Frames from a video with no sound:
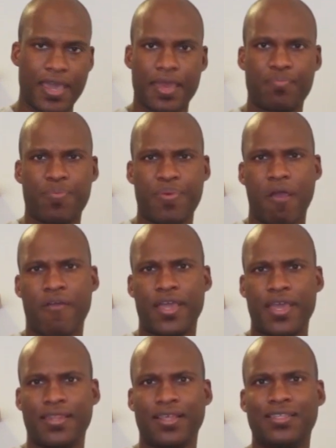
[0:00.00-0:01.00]
it and preparing
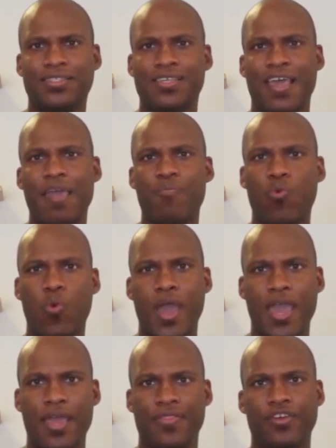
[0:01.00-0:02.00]
it in the same
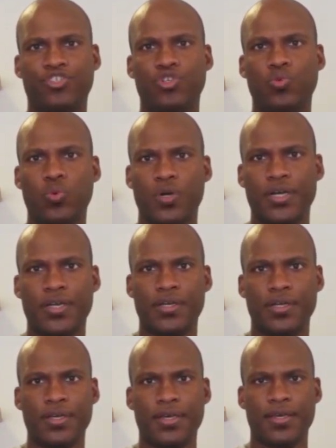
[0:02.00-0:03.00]
way that you
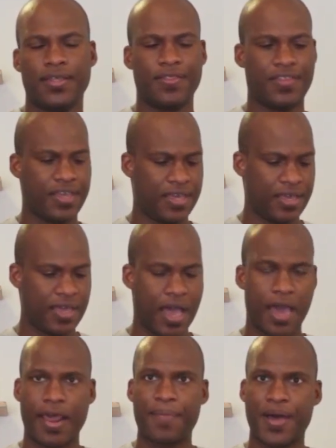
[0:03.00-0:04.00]
would the
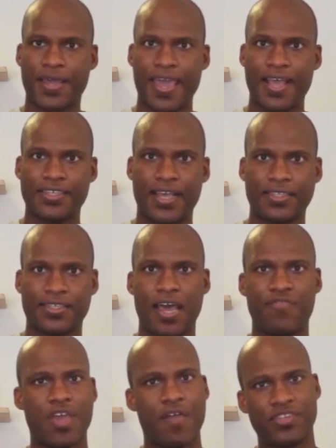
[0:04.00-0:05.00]
arepa casings.
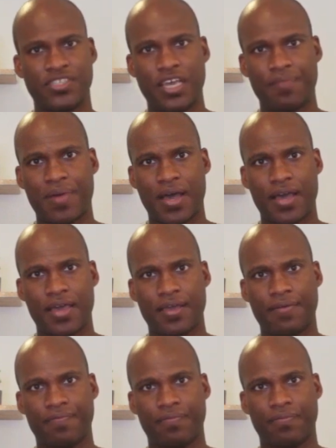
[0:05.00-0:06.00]
Now, if you haven't seen
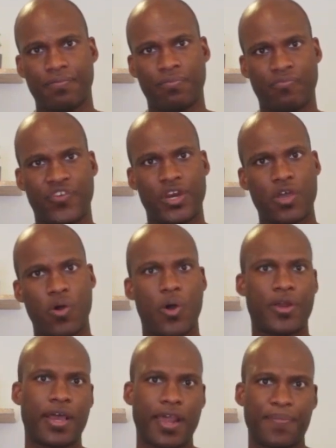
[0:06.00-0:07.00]
my video
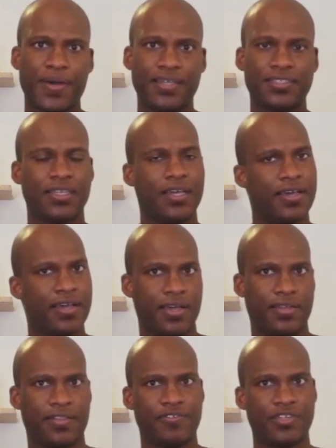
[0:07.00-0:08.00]
on arepas,
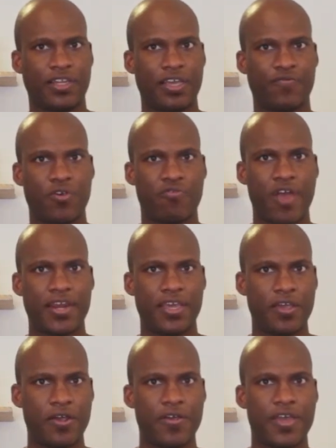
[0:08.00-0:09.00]
there's a link for it right
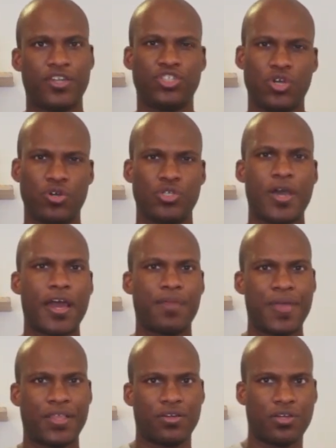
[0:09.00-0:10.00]
here. It shows you how to
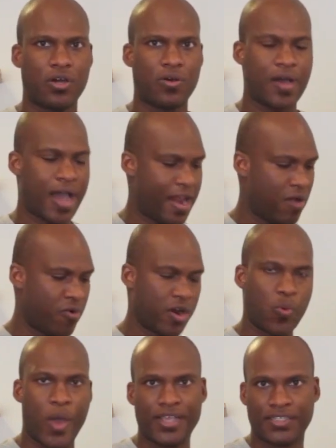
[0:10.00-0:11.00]
make the dough. I didn't
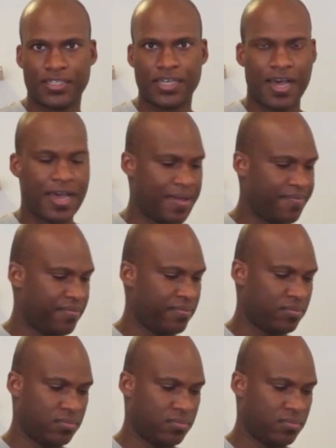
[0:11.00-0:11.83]
want to waste the time